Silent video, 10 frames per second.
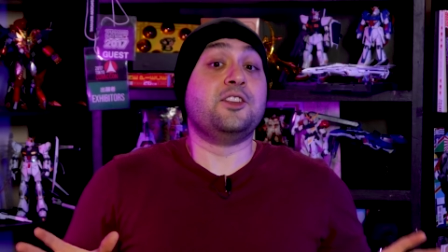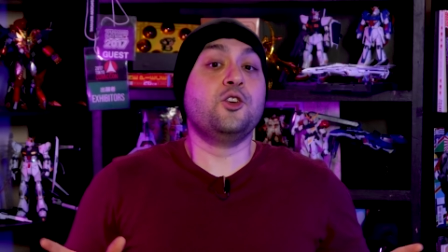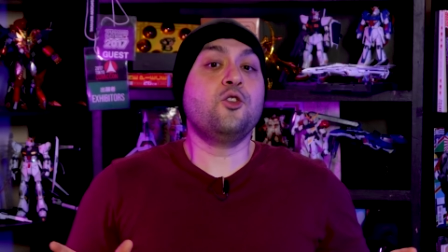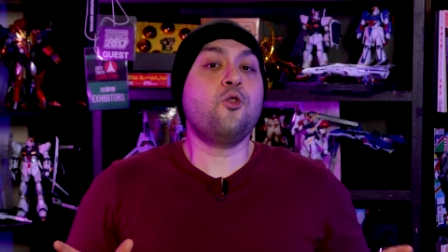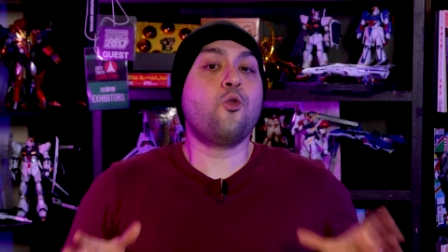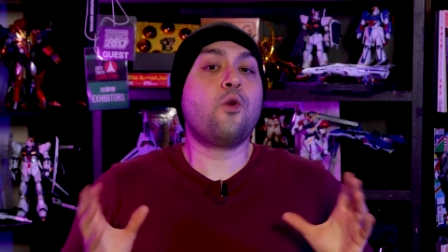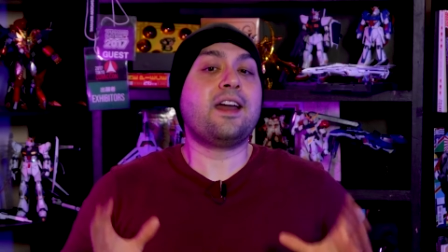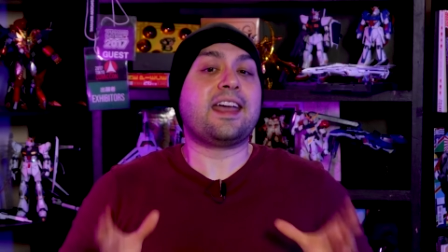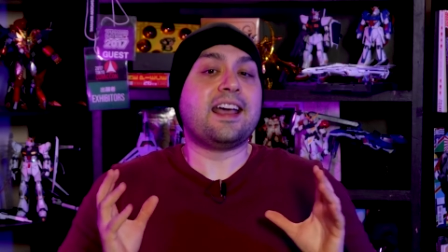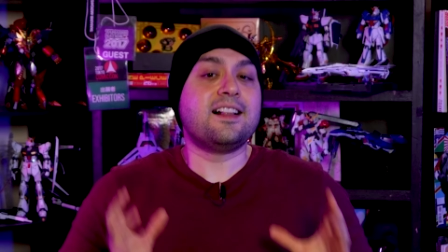And you know
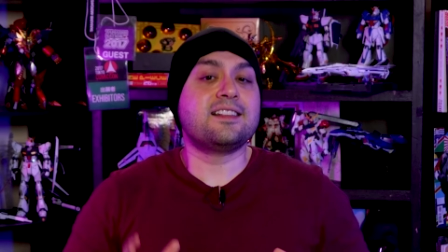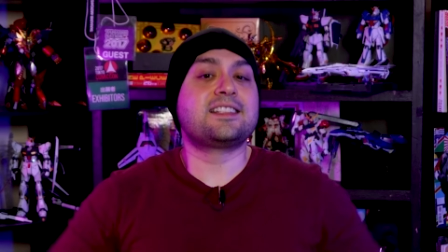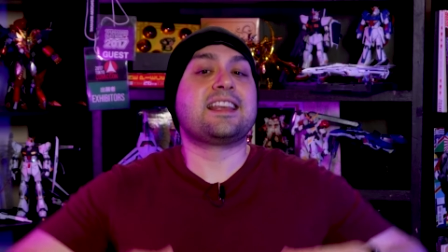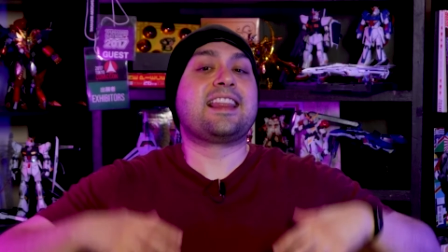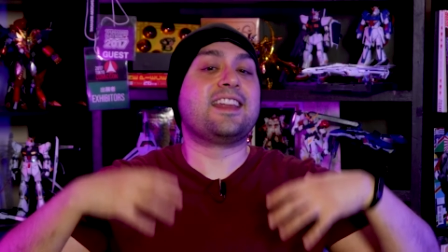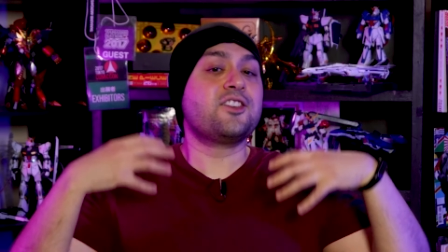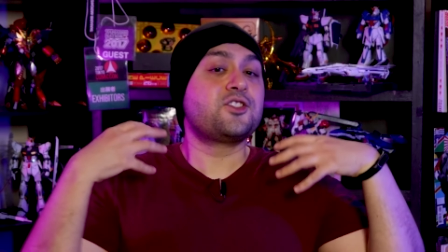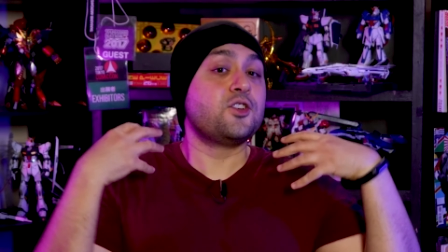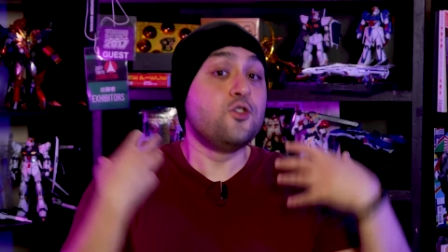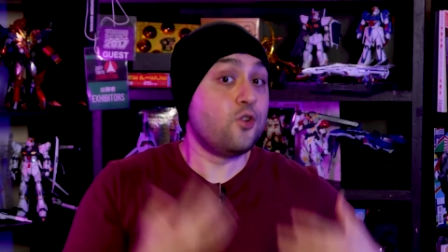what else
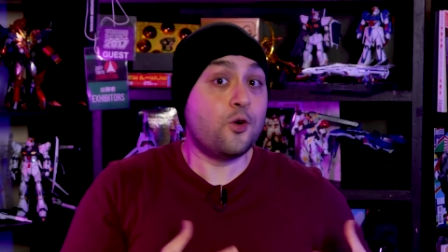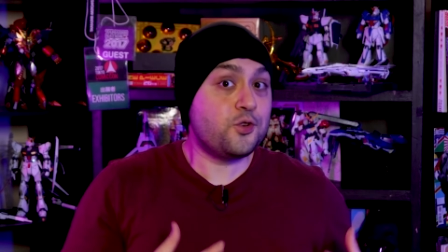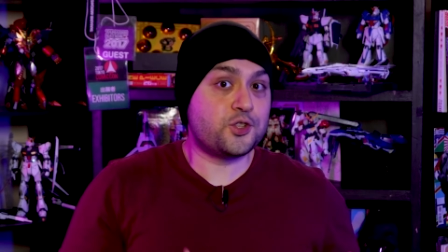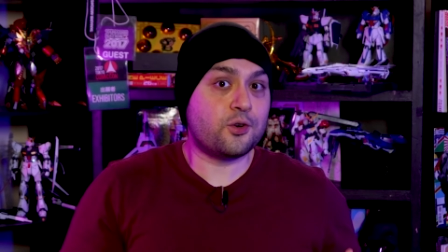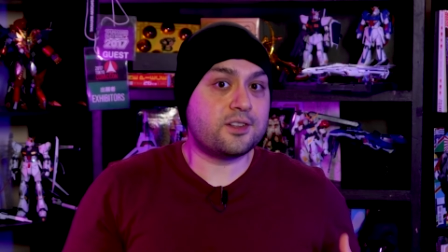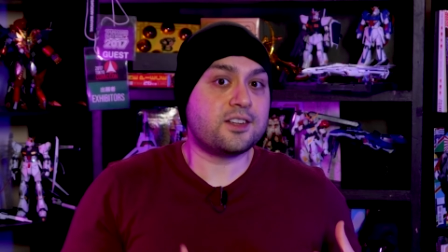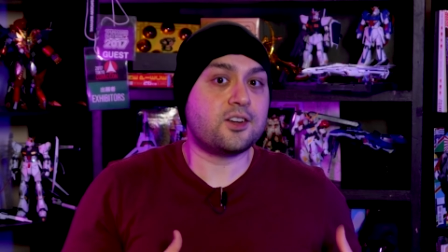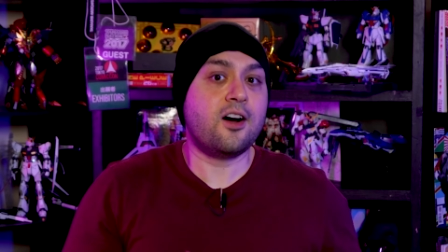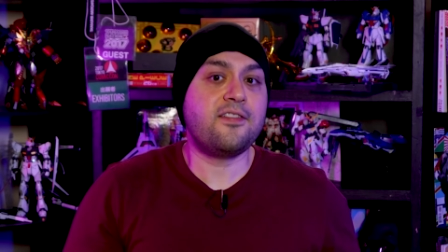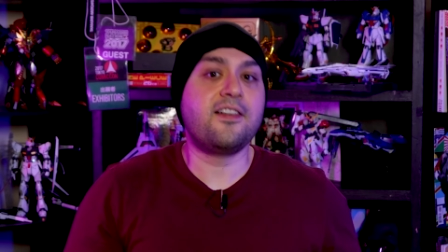there's no
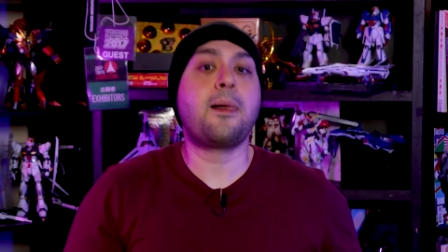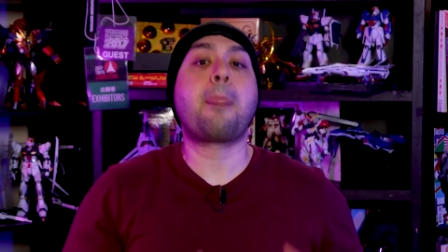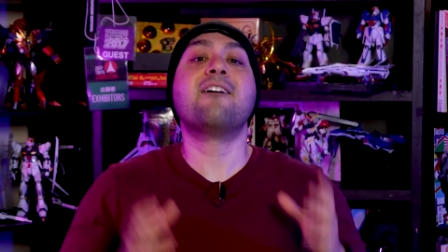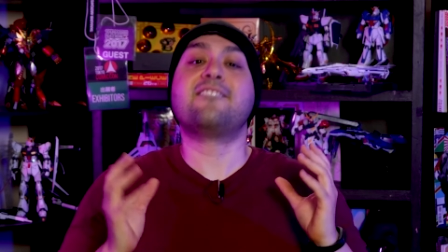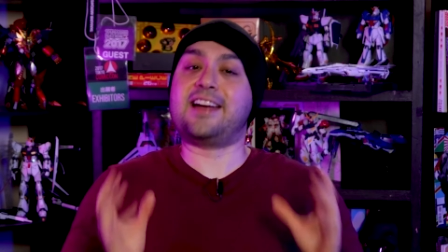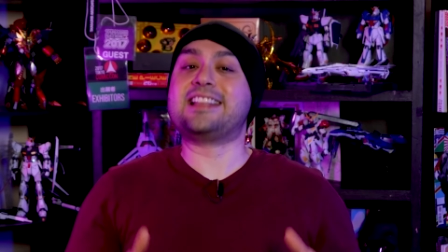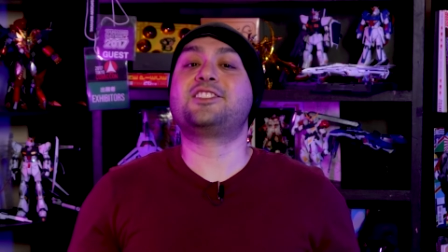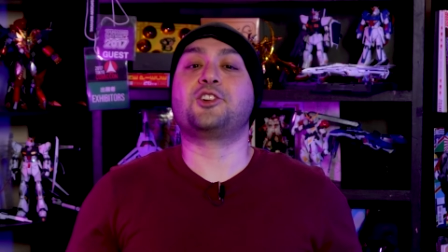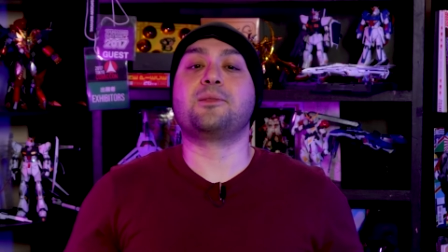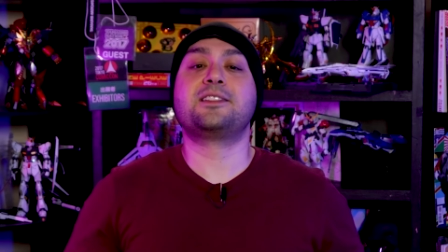shortage of? Fan
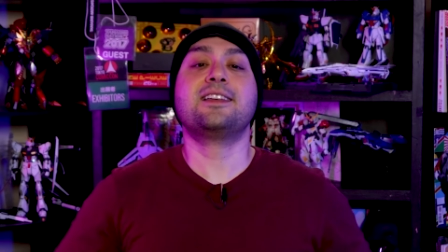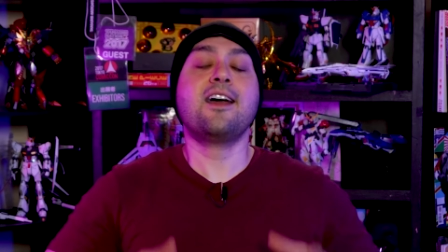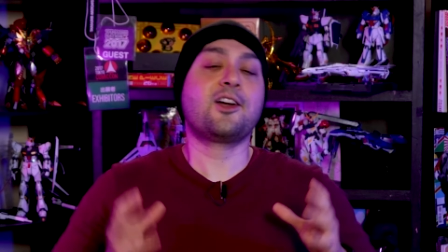service.